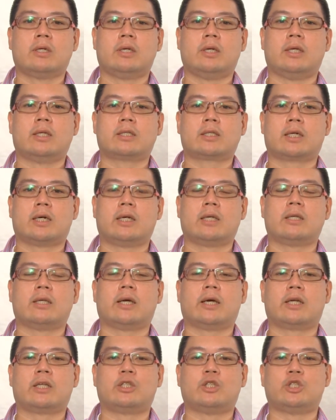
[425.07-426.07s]
It's kind of
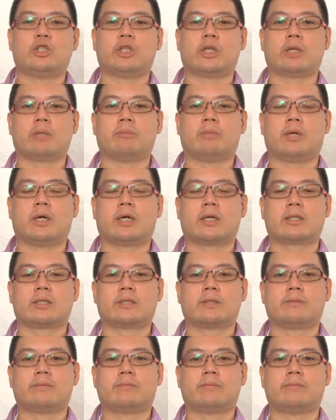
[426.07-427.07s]
like
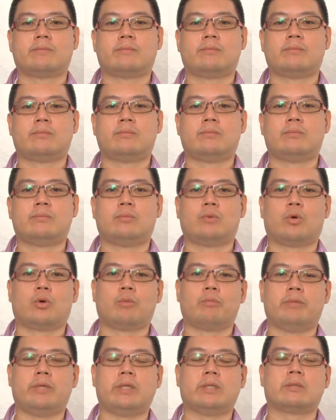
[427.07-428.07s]
chickenpox
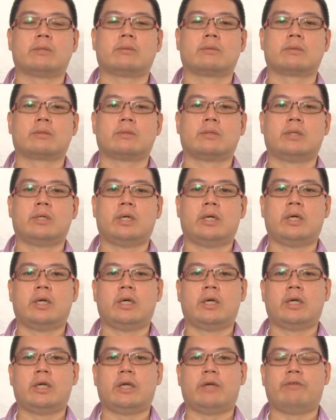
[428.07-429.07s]
or measles.
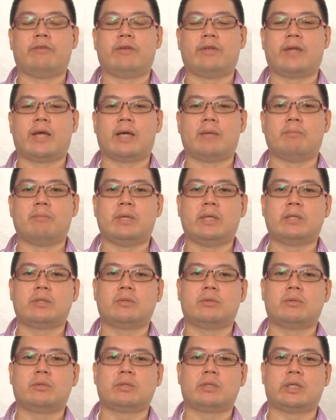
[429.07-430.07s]
If you had
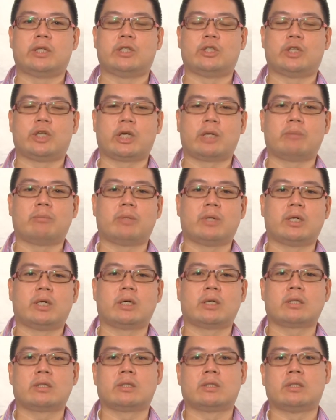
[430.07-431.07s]
measles and
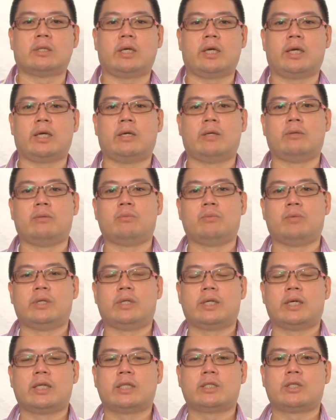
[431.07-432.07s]
chickenpox and we
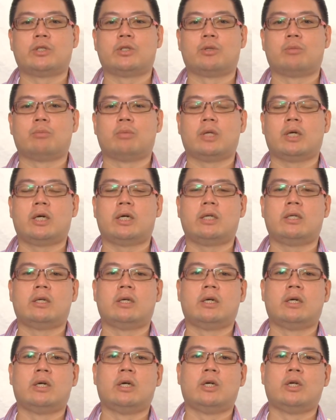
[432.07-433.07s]
tested your blood,
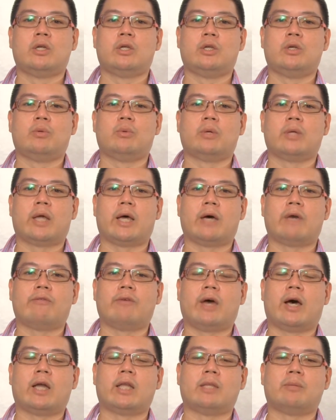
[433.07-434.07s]
you would
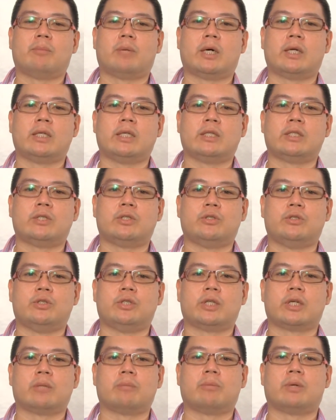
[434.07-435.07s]
have antibodies to
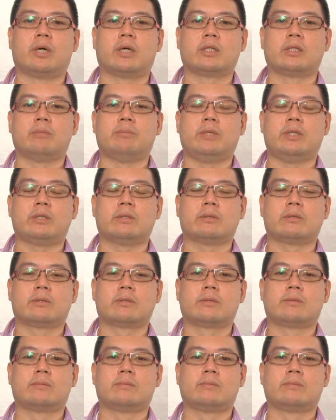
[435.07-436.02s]
chickenpox and measles.